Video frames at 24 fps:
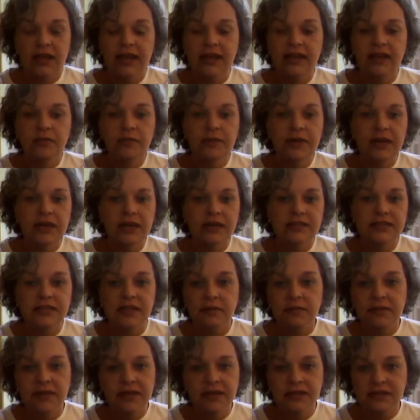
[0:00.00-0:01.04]
It could be
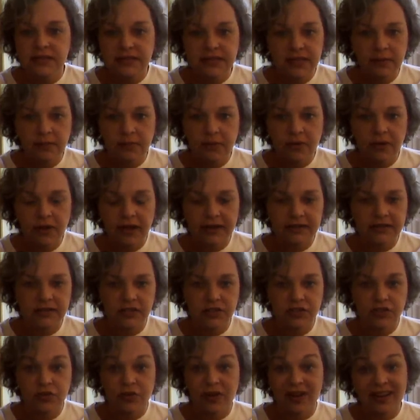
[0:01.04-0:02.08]
something as simple as
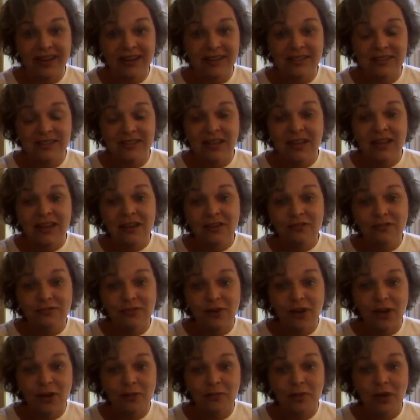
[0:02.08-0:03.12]
stress
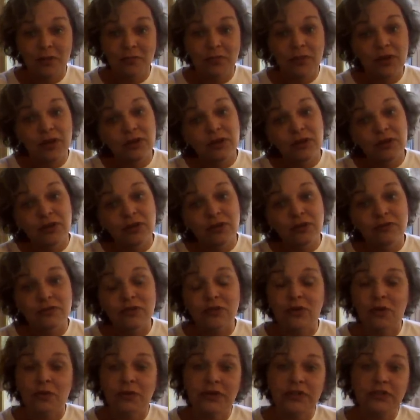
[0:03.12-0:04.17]
from a move
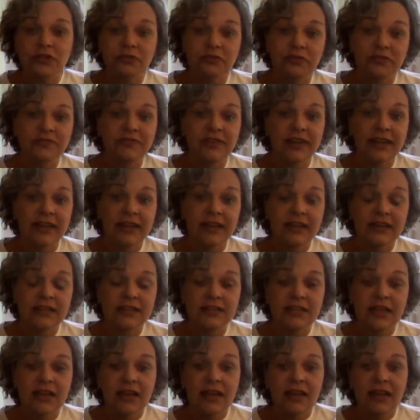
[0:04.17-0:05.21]
or going to
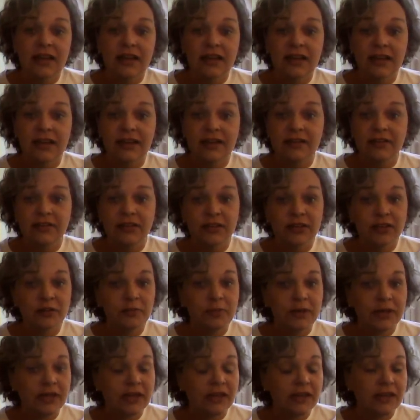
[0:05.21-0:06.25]
events. It
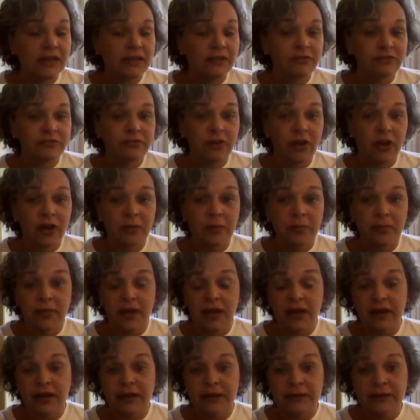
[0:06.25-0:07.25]
could be from